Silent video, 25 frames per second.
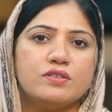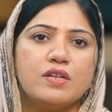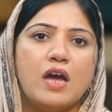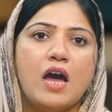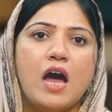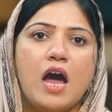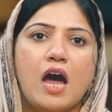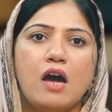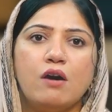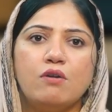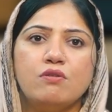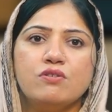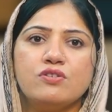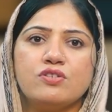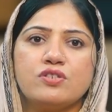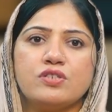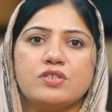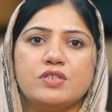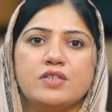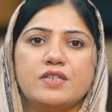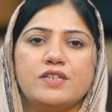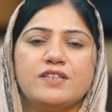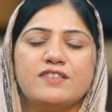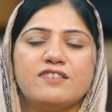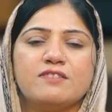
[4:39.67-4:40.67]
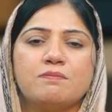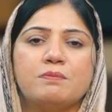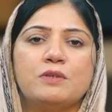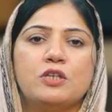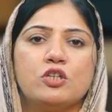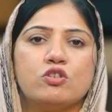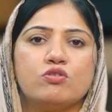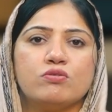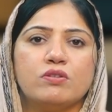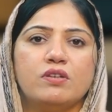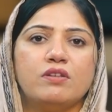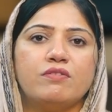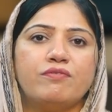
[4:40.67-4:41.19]
how shared
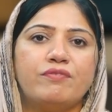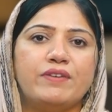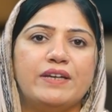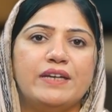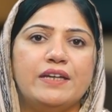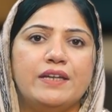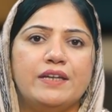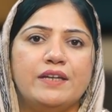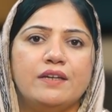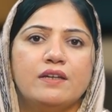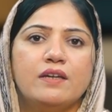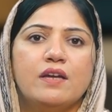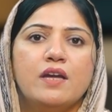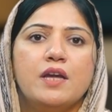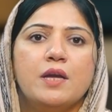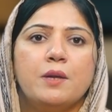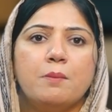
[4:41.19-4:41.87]
spiritual feeling